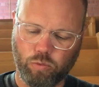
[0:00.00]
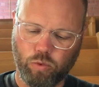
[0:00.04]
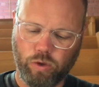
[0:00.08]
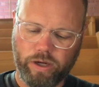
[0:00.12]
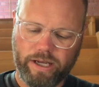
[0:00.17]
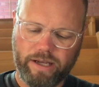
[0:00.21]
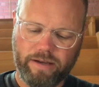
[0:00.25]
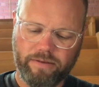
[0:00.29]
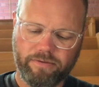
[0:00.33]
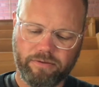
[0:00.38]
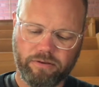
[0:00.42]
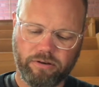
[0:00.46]

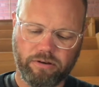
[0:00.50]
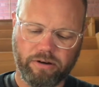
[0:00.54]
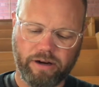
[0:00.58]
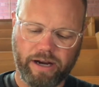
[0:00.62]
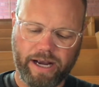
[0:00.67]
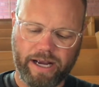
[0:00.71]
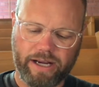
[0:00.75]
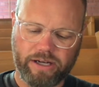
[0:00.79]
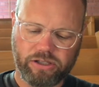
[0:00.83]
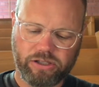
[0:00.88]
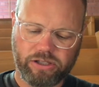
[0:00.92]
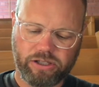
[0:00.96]
wave
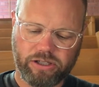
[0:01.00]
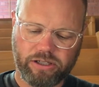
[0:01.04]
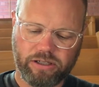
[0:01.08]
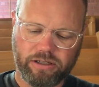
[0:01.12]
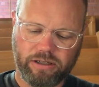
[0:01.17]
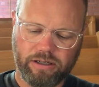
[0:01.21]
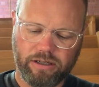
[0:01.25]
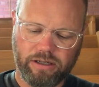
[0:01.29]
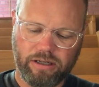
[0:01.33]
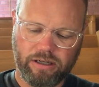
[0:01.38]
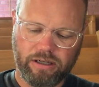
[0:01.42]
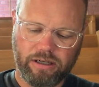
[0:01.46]
crash,
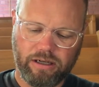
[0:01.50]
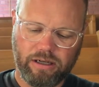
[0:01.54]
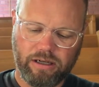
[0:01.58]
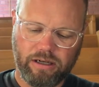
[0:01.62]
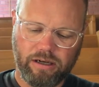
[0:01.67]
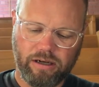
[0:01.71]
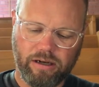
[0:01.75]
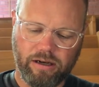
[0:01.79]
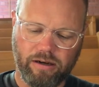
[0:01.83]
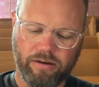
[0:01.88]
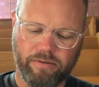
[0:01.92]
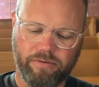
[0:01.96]

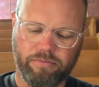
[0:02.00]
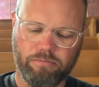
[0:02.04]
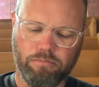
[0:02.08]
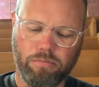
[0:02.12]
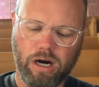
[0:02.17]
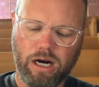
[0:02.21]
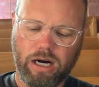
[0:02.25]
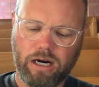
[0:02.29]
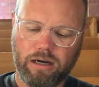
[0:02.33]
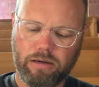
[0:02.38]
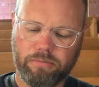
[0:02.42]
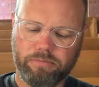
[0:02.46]
of
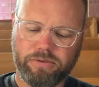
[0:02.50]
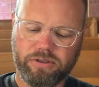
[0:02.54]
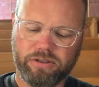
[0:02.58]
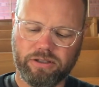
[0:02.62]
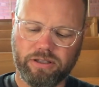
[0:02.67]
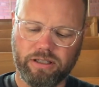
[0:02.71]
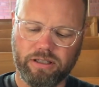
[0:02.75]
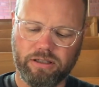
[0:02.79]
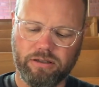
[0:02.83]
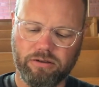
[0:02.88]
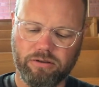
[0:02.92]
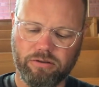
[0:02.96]
mobs
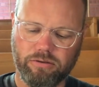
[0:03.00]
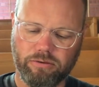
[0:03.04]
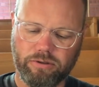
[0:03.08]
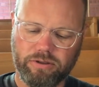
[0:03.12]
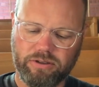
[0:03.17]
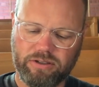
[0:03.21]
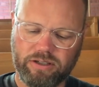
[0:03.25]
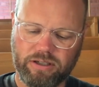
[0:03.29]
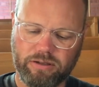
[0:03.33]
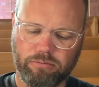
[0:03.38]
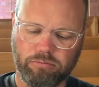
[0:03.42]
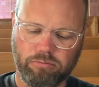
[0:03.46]
in
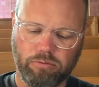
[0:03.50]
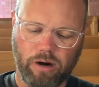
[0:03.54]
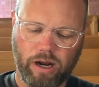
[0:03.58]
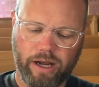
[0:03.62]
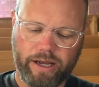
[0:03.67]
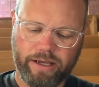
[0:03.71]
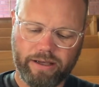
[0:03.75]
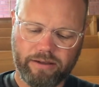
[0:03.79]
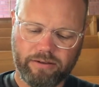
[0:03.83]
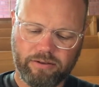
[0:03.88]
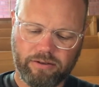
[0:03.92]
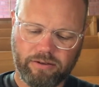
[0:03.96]
noisy
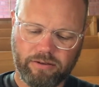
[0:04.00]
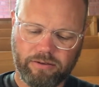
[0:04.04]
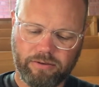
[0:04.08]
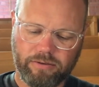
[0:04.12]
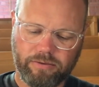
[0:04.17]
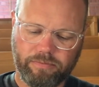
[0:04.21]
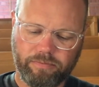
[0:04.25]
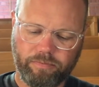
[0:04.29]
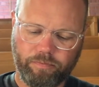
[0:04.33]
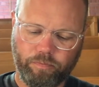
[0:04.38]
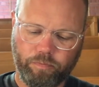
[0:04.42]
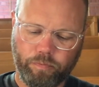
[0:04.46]
riot.
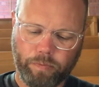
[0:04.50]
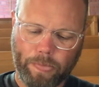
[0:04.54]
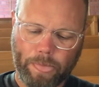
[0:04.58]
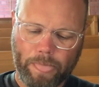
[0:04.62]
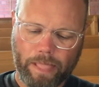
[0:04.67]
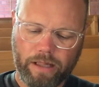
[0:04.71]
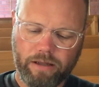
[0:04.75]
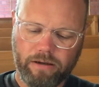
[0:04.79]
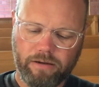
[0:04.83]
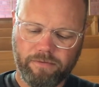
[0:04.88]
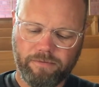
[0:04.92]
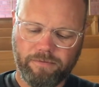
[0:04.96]

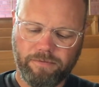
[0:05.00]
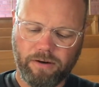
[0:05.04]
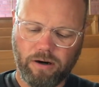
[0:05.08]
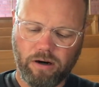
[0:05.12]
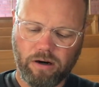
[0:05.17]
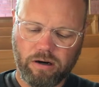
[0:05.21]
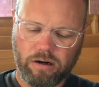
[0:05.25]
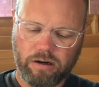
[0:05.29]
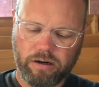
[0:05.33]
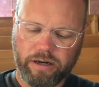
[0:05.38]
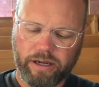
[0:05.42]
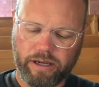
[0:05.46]

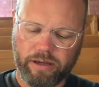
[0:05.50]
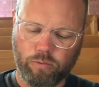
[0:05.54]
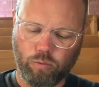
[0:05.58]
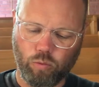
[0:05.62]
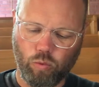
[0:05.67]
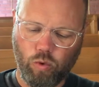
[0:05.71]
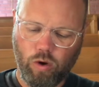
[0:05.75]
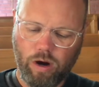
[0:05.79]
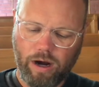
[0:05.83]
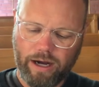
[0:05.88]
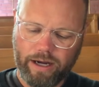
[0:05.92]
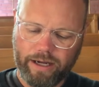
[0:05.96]
Far
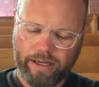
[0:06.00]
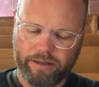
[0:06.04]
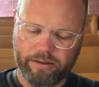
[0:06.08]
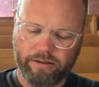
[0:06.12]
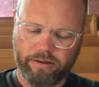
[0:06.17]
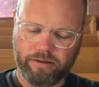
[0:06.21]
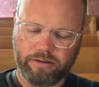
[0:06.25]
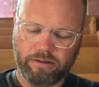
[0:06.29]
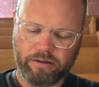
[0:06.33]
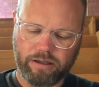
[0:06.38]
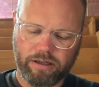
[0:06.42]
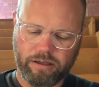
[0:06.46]
and wide
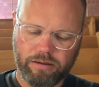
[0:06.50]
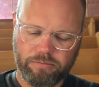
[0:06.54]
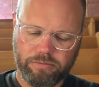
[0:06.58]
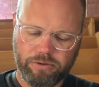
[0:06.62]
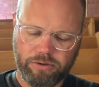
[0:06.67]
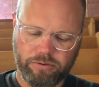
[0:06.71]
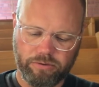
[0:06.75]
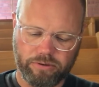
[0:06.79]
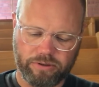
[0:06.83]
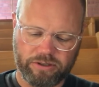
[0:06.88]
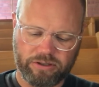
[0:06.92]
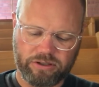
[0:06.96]
they'll come
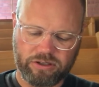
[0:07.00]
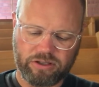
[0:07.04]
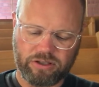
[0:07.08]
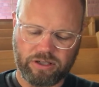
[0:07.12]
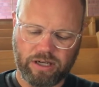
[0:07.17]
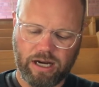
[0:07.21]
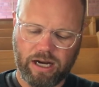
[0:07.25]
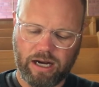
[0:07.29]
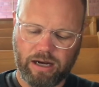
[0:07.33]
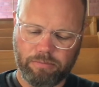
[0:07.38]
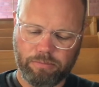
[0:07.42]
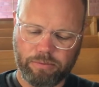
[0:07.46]
to a
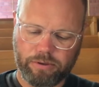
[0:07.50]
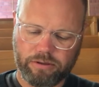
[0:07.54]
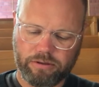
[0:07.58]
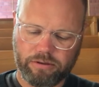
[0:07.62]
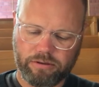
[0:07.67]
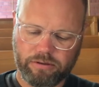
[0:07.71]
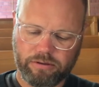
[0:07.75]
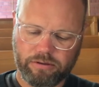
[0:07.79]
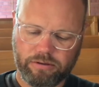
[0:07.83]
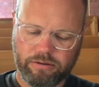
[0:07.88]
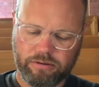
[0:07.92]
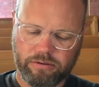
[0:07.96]
stop.
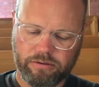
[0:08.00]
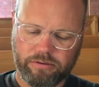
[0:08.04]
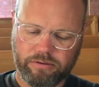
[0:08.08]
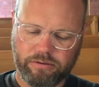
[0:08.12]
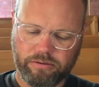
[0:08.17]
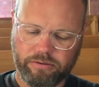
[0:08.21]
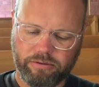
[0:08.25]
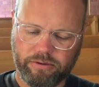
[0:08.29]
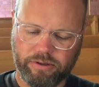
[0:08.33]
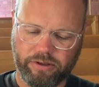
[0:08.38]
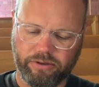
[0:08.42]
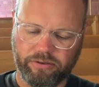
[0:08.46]

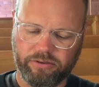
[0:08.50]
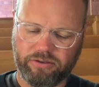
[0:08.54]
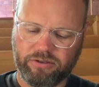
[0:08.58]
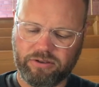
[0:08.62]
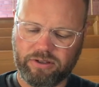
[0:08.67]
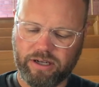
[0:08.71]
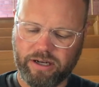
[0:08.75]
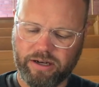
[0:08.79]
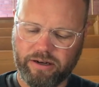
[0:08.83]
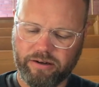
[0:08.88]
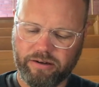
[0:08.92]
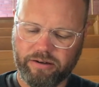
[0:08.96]
They'll
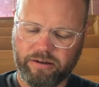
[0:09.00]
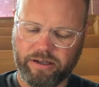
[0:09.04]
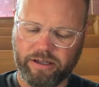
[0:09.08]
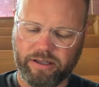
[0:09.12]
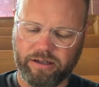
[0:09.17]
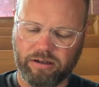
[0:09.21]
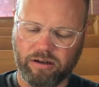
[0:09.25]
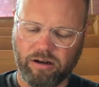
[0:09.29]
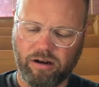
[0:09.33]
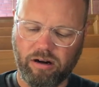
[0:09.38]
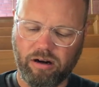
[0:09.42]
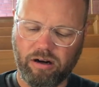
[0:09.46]
stare
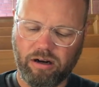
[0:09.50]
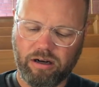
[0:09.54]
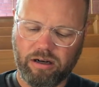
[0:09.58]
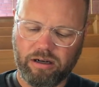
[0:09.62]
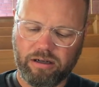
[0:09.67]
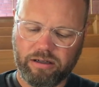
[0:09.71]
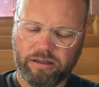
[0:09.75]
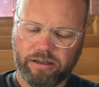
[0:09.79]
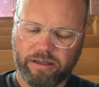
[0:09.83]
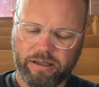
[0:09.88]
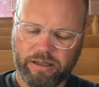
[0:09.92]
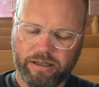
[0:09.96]
in awe,
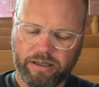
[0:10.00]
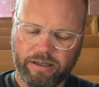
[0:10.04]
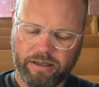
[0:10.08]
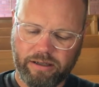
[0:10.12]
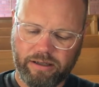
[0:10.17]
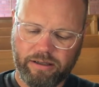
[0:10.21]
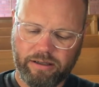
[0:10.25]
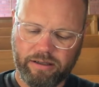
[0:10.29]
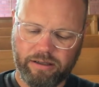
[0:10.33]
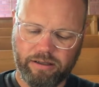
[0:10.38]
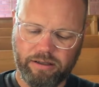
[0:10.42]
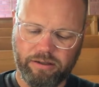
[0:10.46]

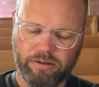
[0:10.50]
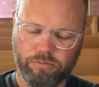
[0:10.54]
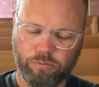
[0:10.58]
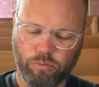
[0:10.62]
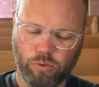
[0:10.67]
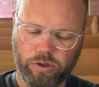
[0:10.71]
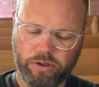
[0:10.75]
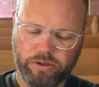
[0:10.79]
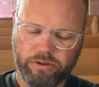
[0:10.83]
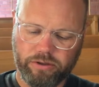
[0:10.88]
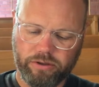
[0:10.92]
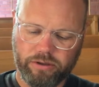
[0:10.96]
in
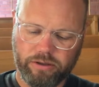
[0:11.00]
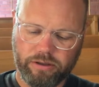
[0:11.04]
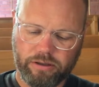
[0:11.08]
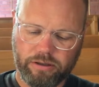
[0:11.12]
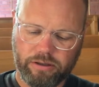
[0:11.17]
wonder.